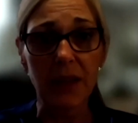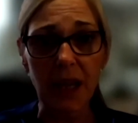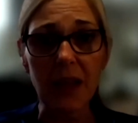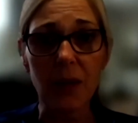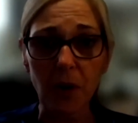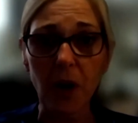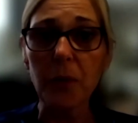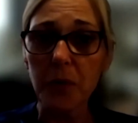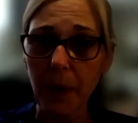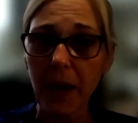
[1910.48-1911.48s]
and in the
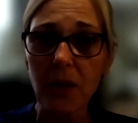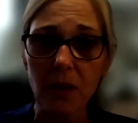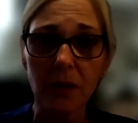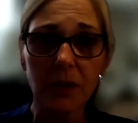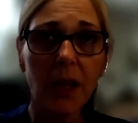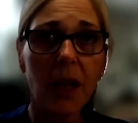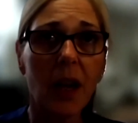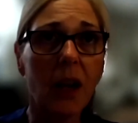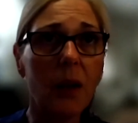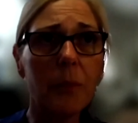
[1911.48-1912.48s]
prone patients,
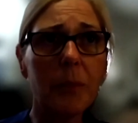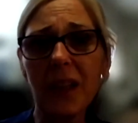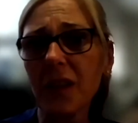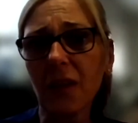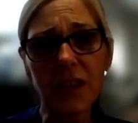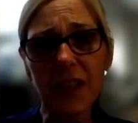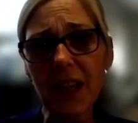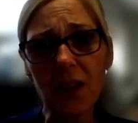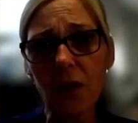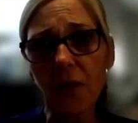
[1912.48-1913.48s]
because
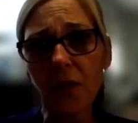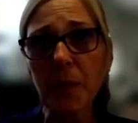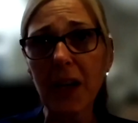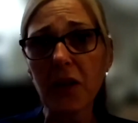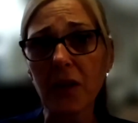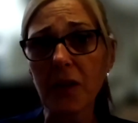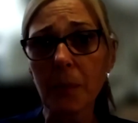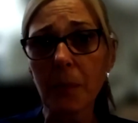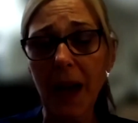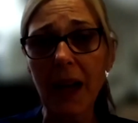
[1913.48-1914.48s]
obviously a lot of those
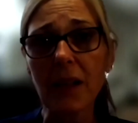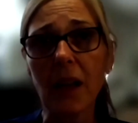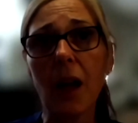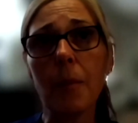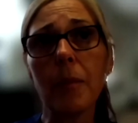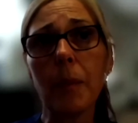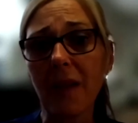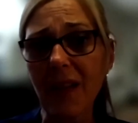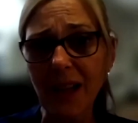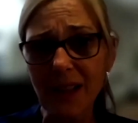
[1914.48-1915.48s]
patients had
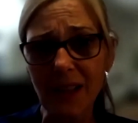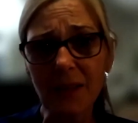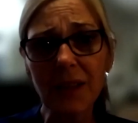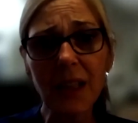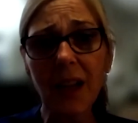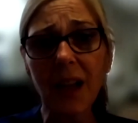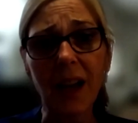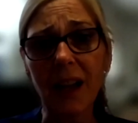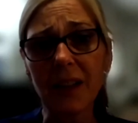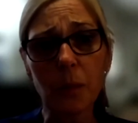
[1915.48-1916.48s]
pyrexia
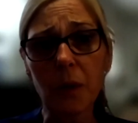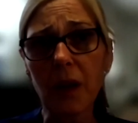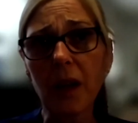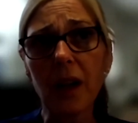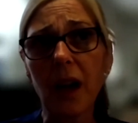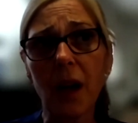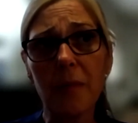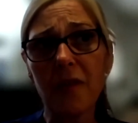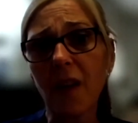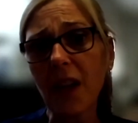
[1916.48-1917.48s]
and were
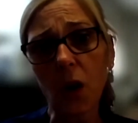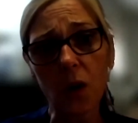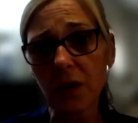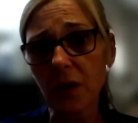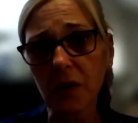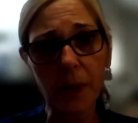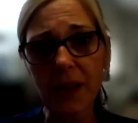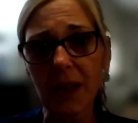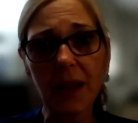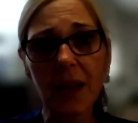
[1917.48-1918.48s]
very hot and
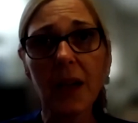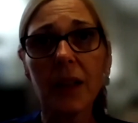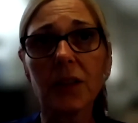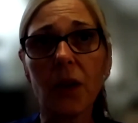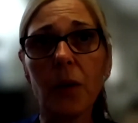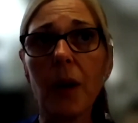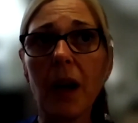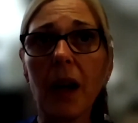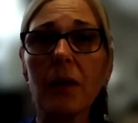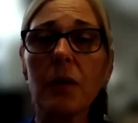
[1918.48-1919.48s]
sweaty. So